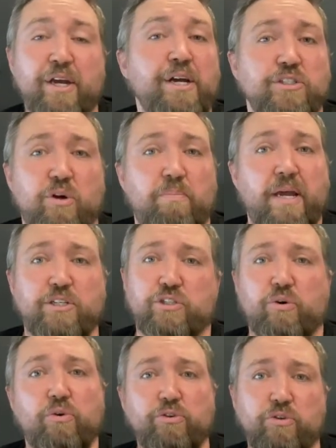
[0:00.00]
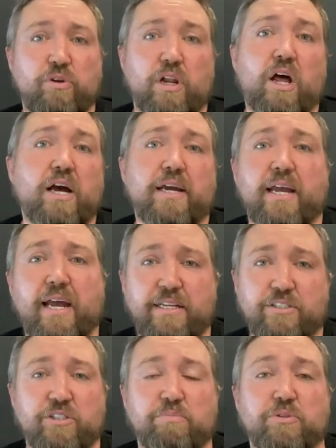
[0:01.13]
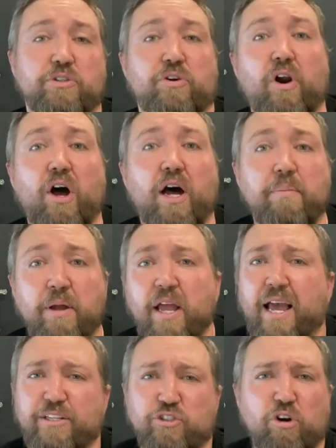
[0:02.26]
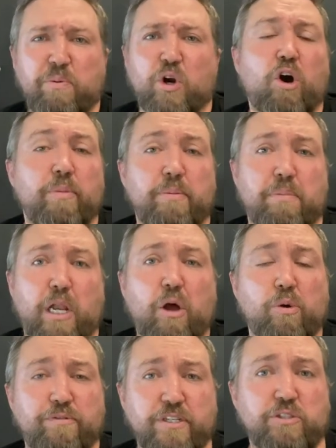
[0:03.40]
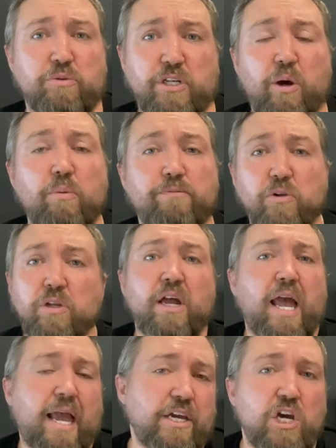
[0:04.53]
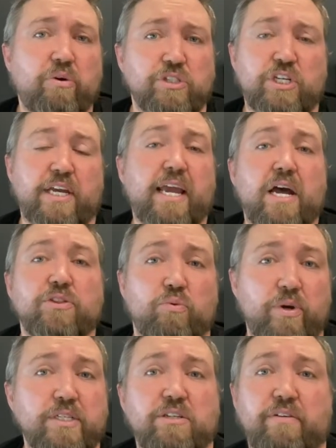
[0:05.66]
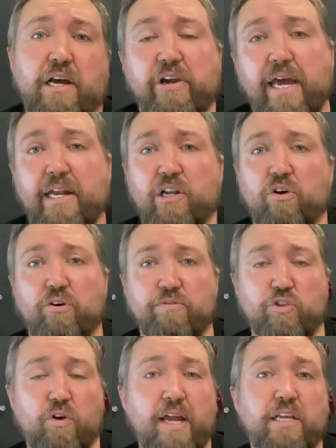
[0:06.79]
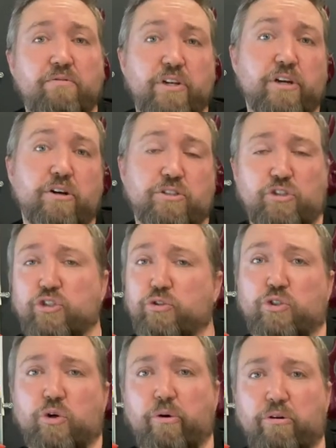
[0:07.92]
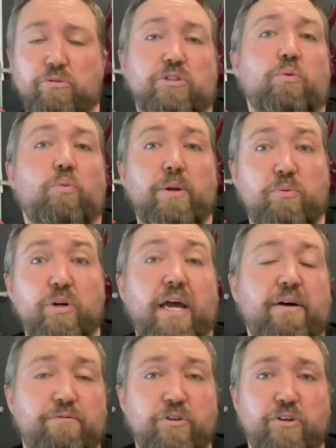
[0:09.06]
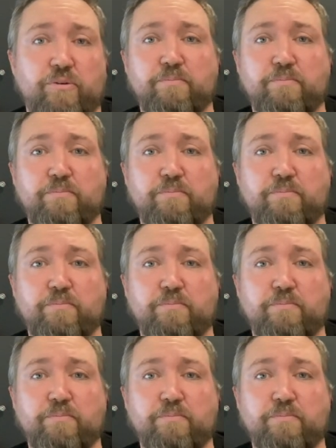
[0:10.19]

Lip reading: So make sure you like and subscribe and drop a comment below if this was helpful, and go and check out the rest of our catalog of training videos and tutorials that we put out for you.